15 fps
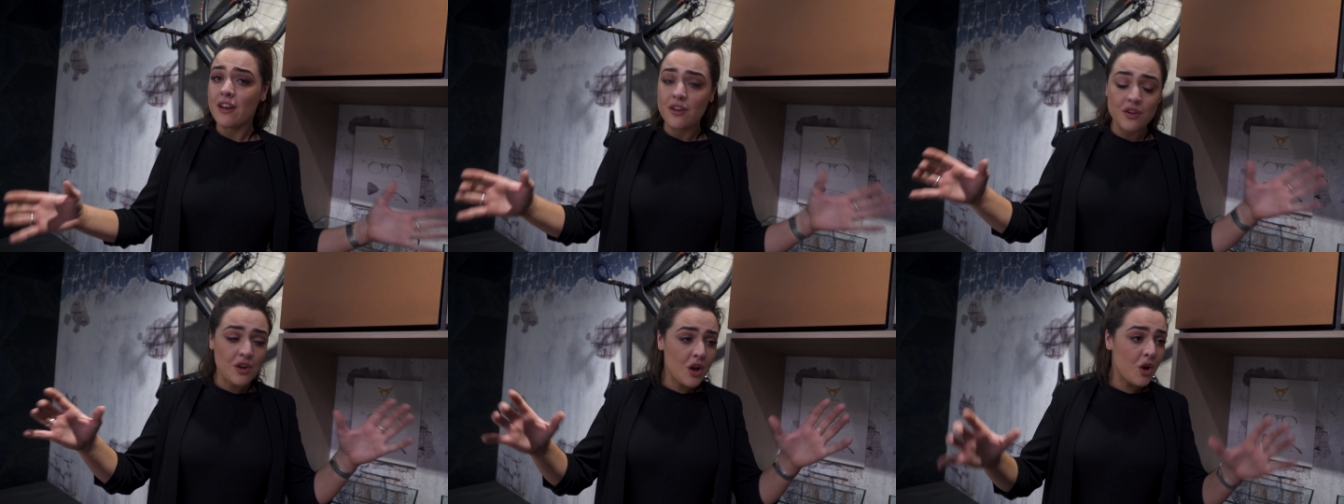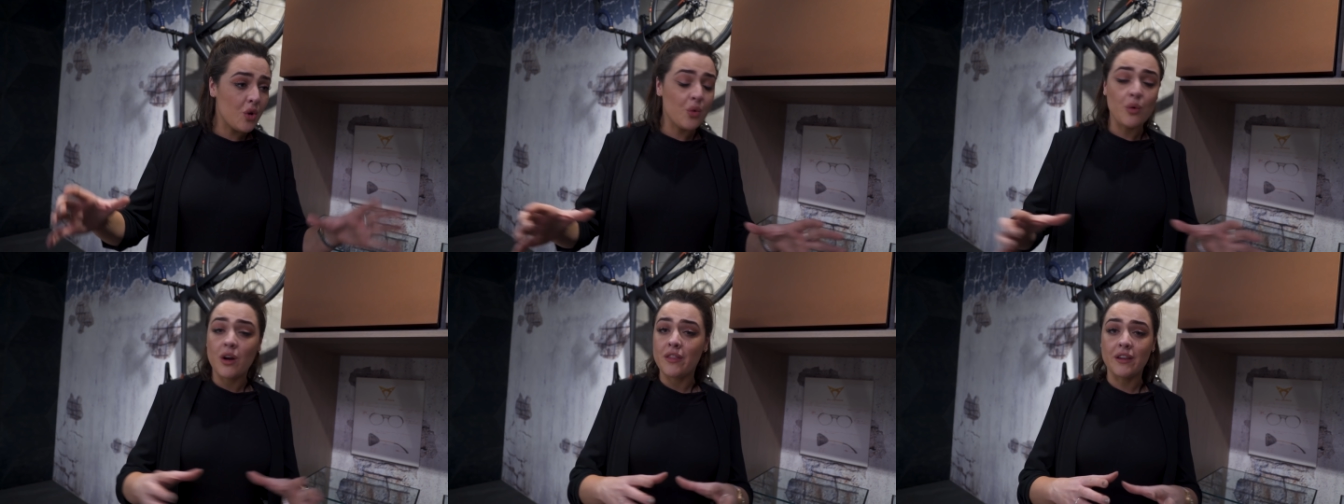
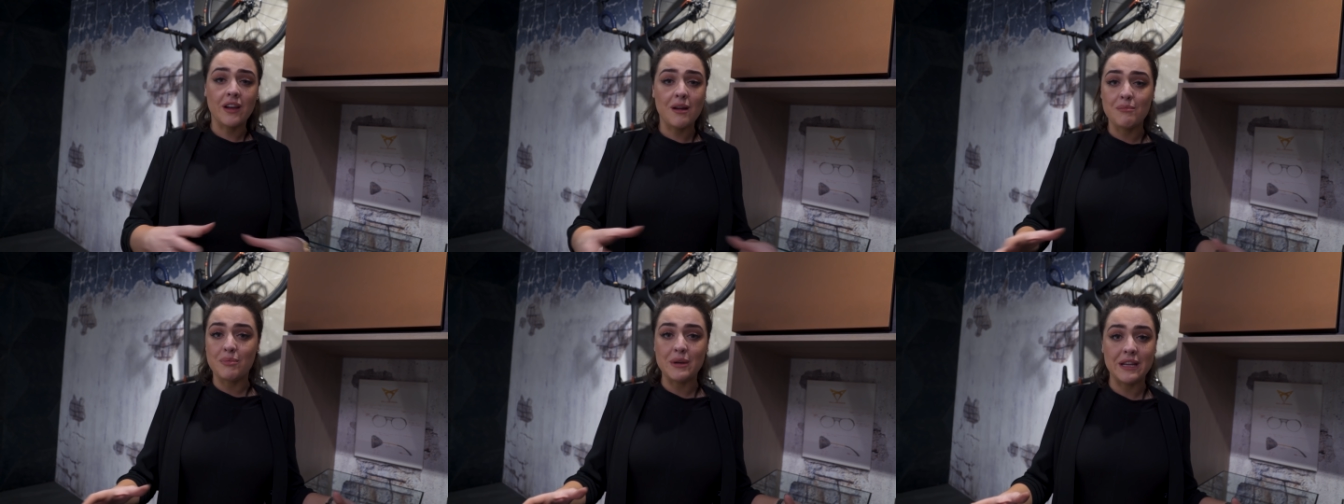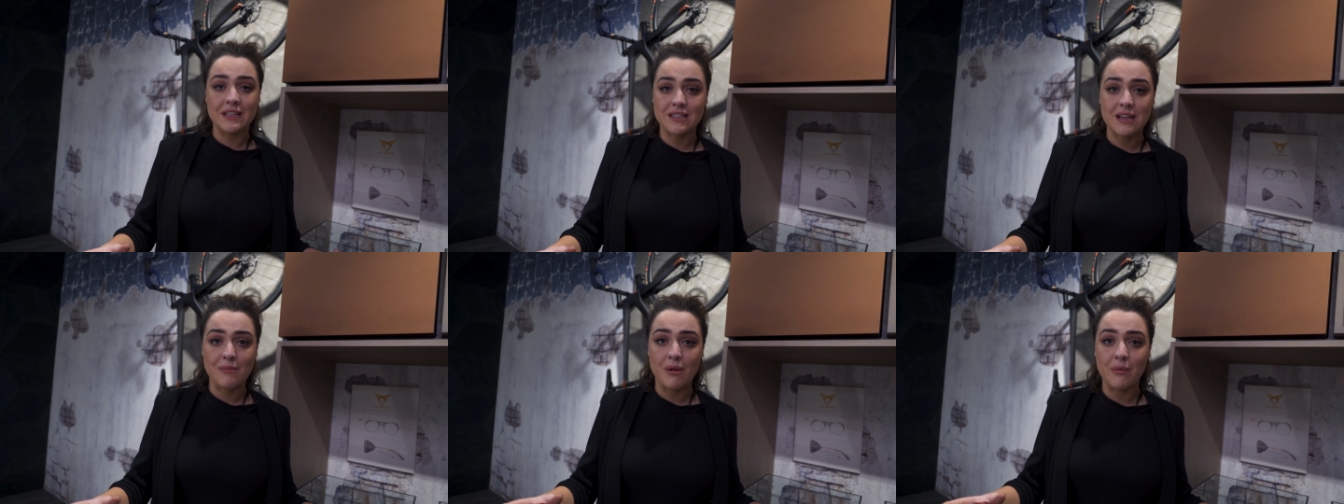No other company
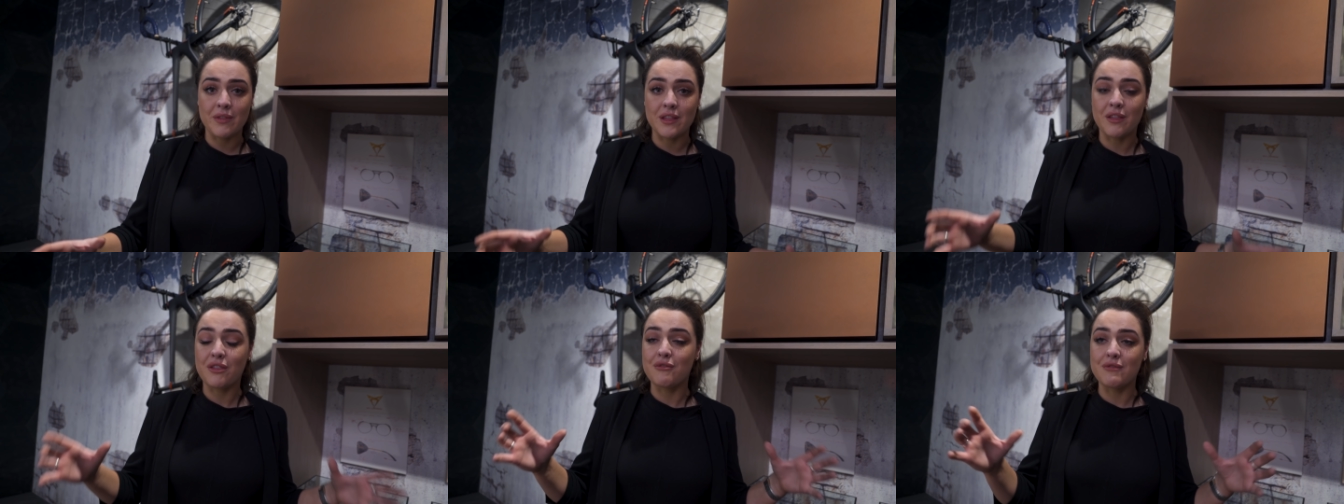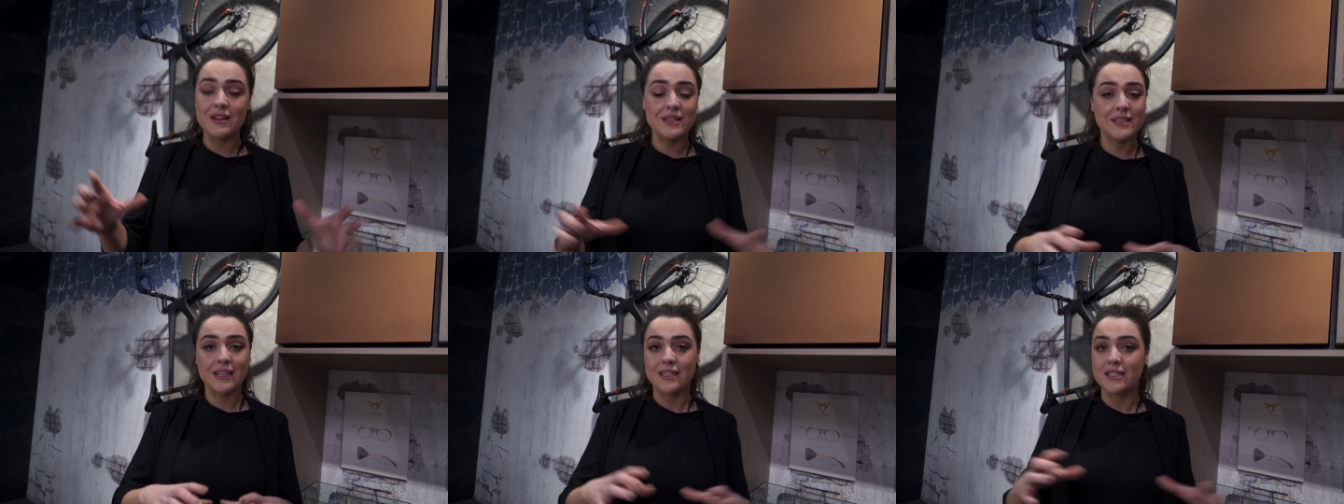has come up with a
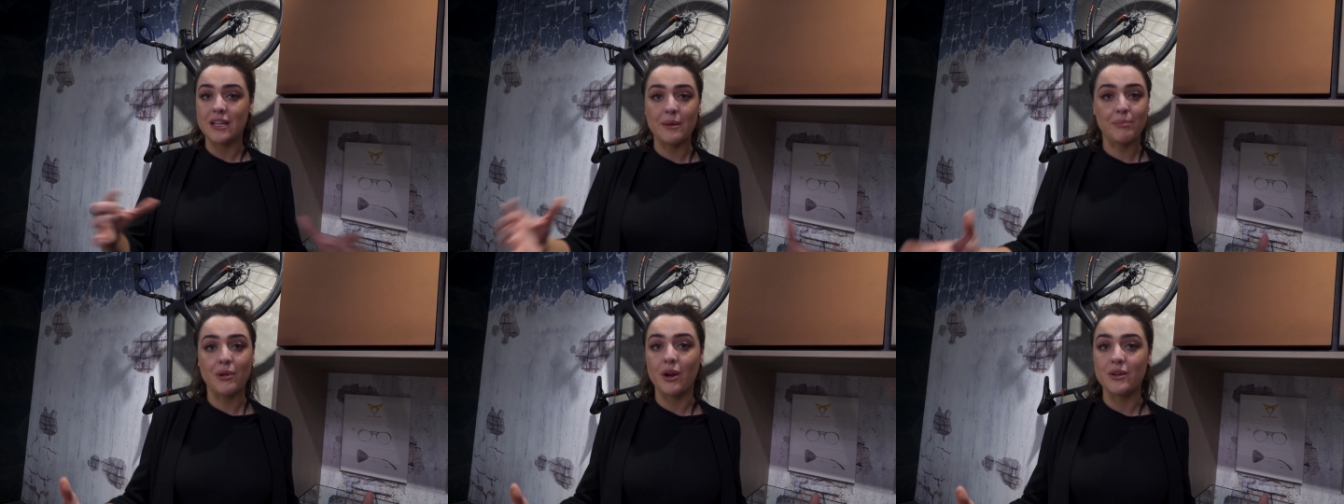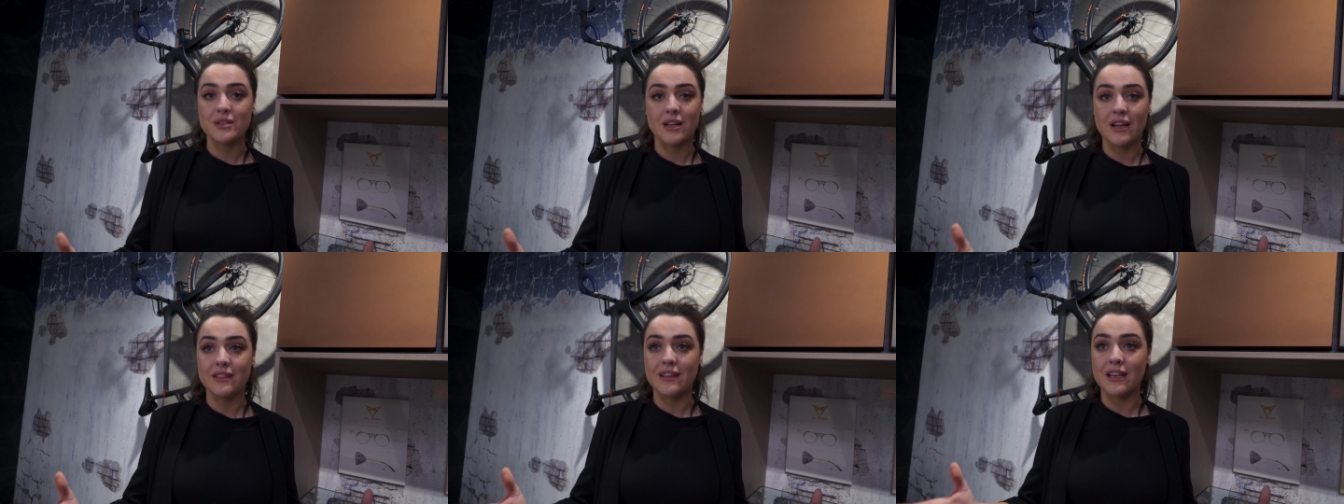360
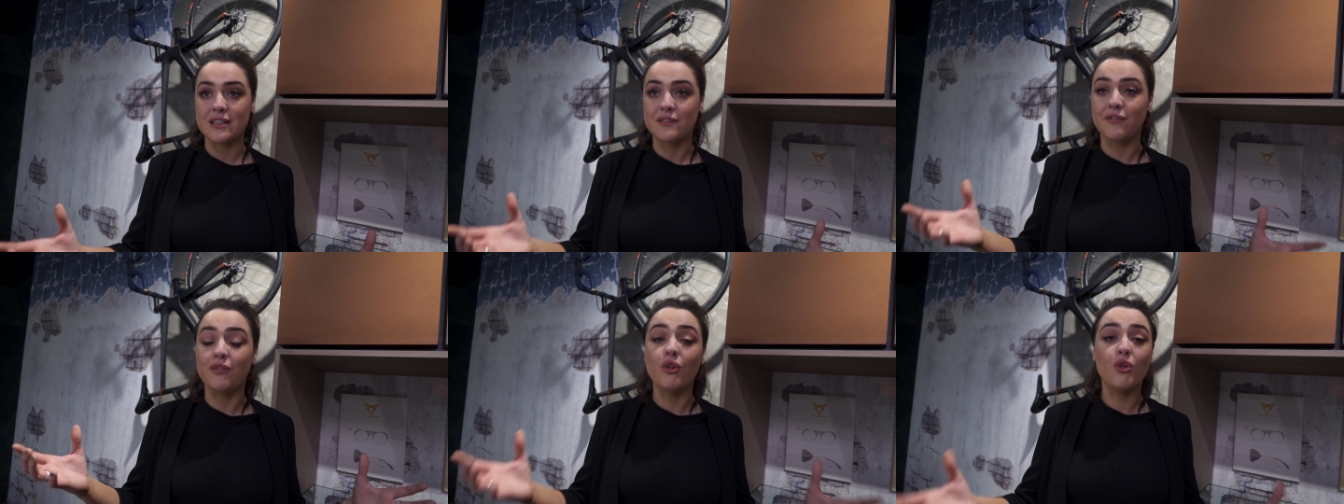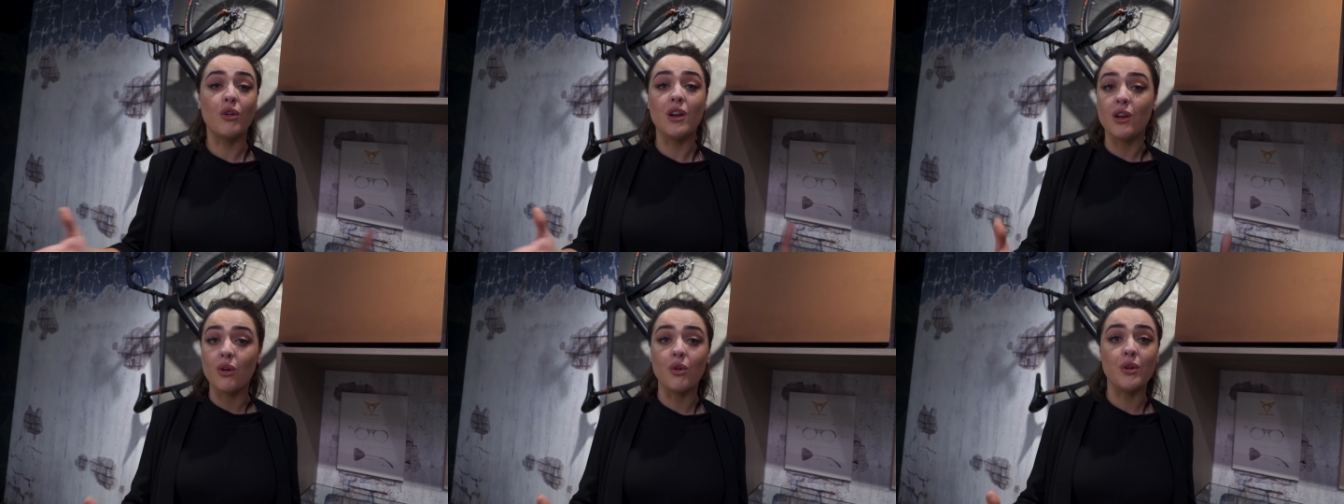approach like this
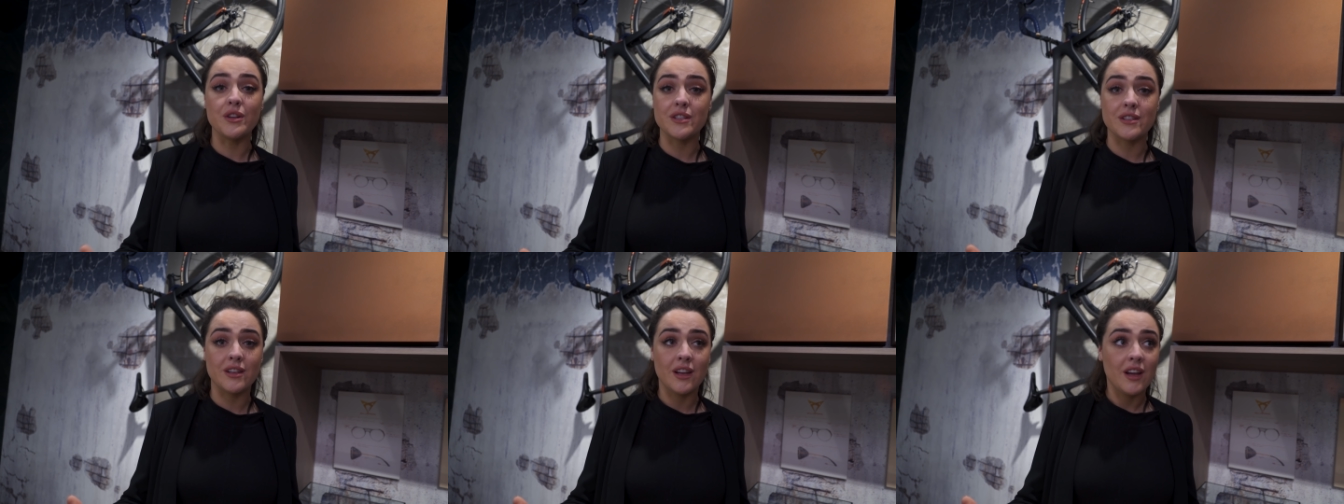for a launch.